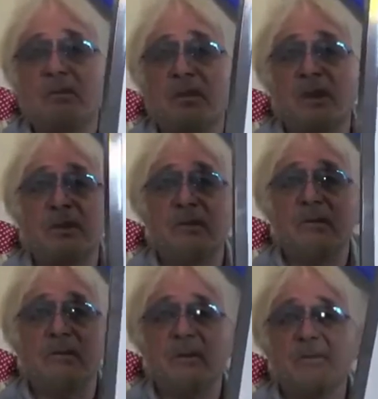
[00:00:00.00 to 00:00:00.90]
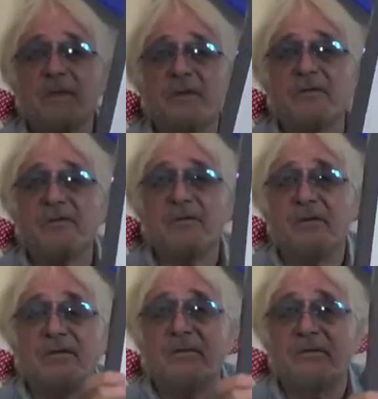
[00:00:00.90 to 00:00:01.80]
And I mean,
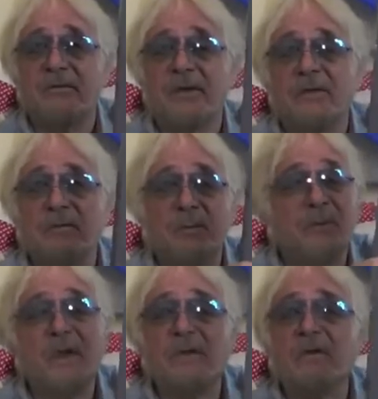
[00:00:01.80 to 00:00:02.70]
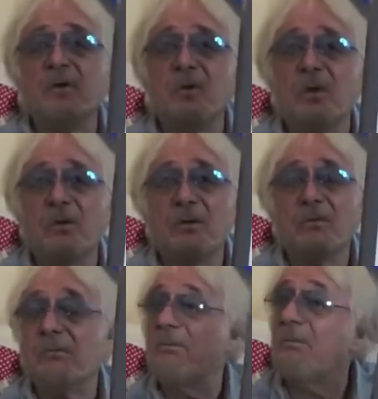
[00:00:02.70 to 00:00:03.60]
it's yeah, put that on your wall.
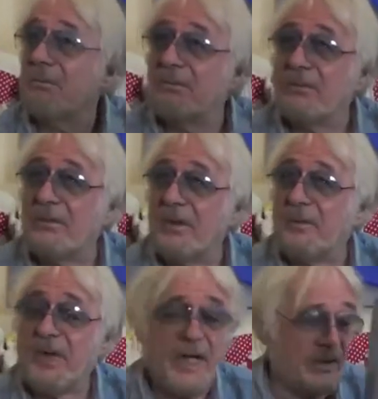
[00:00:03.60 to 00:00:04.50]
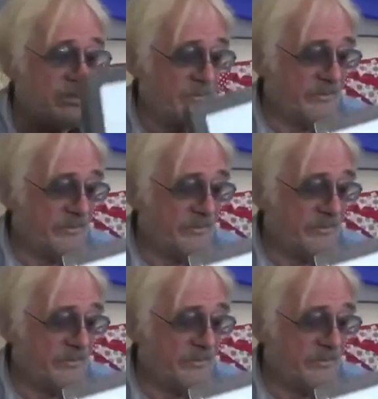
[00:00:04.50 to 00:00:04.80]
Not bad.